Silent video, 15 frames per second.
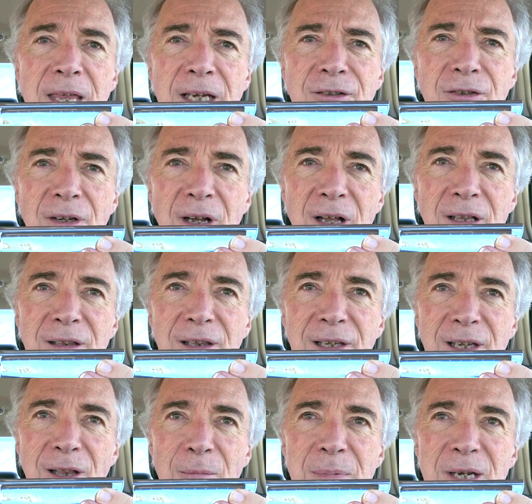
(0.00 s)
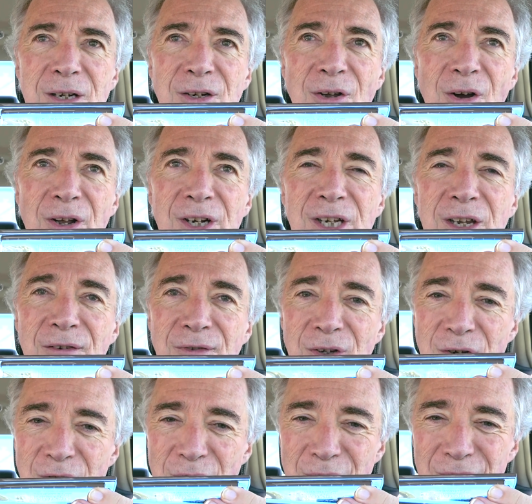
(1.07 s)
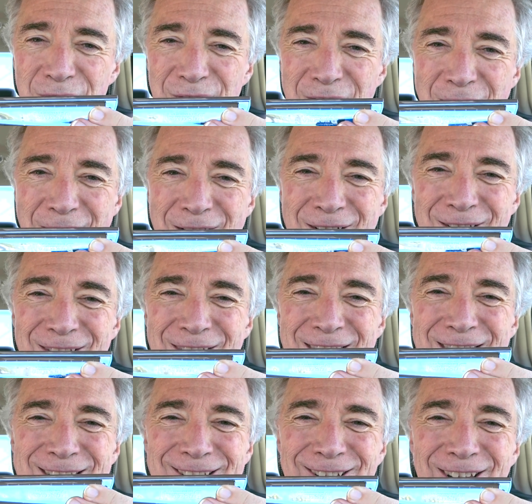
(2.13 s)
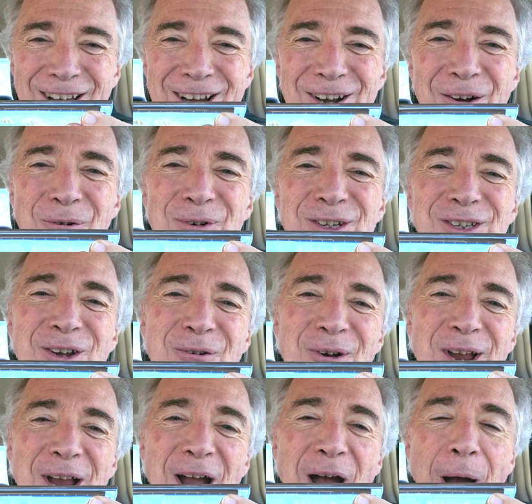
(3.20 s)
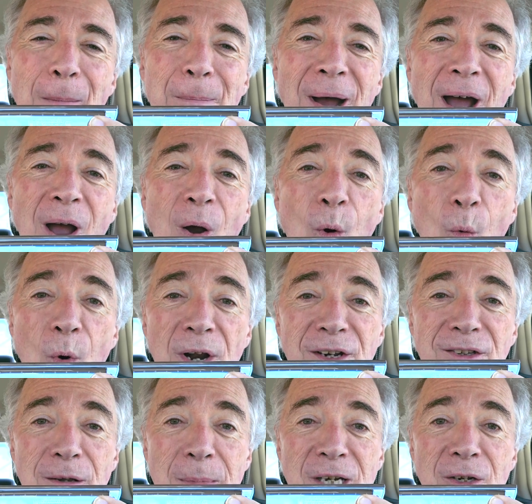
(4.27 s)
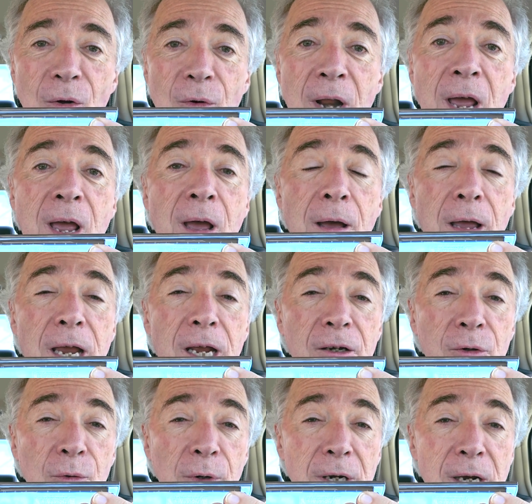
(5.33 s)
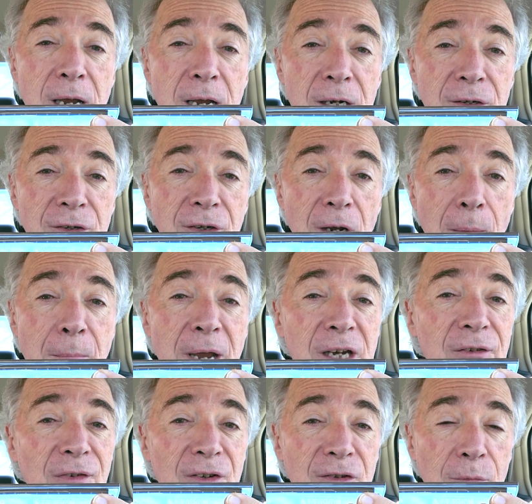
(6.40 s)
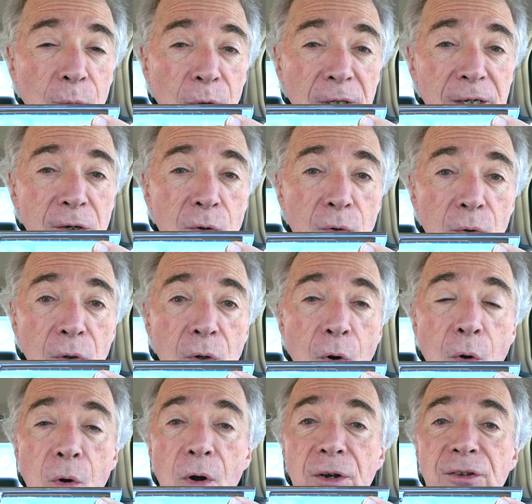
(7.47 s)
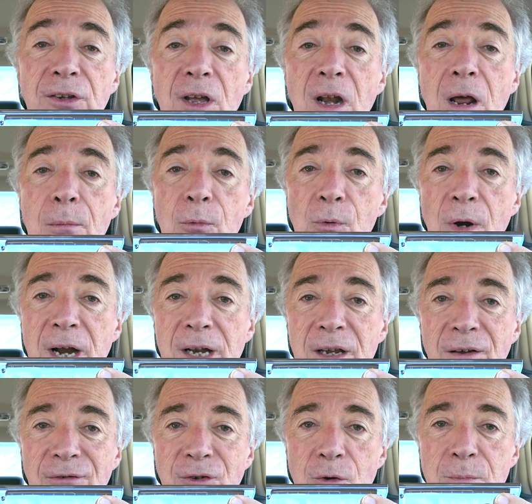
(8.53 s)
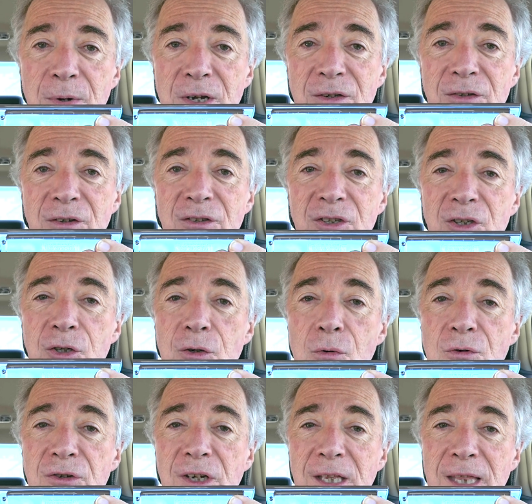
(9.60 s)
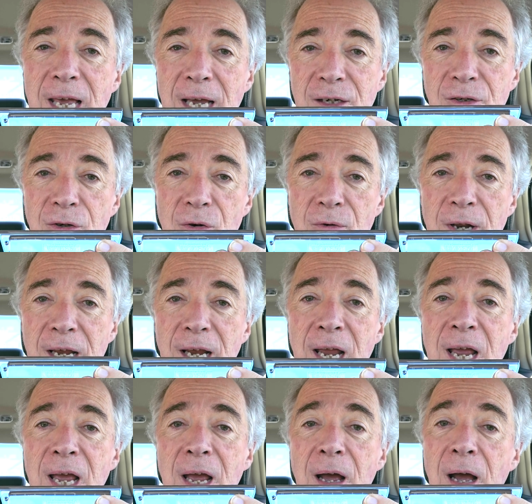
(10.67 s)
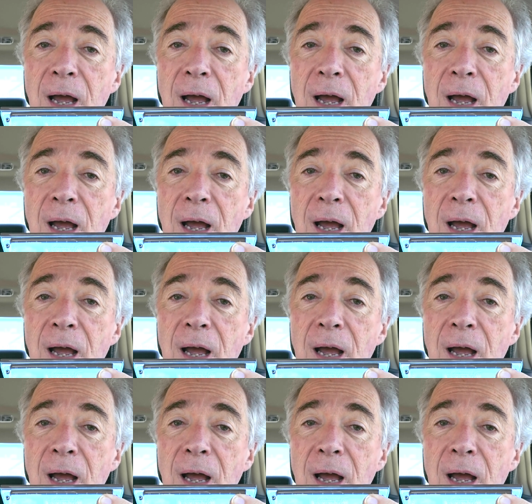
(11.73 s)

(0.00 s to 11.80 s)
That's a little bit daunting if you're used to the slide always going up 1 semitone. It makes for some really cool chords, and I'm writing a few pieces using that tuning,